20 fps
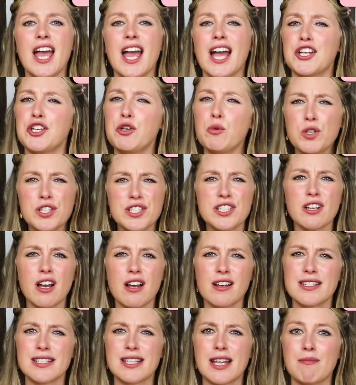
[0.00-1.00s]
And you want to
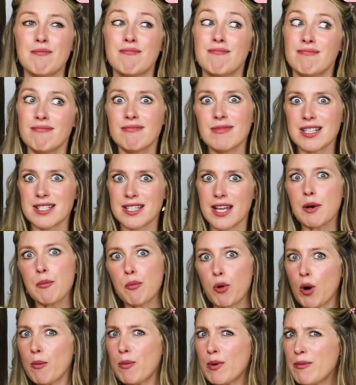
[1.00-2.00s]
ask them, is that a
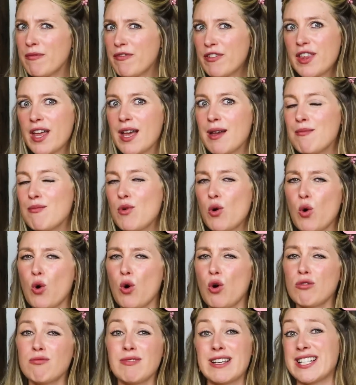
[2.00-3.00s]
problem for them
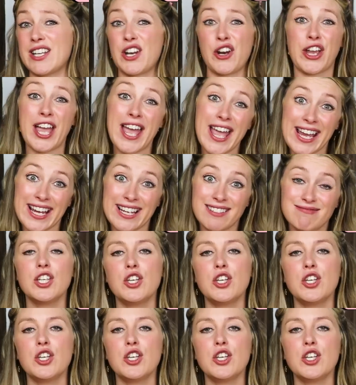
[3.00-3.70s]
or is it okay?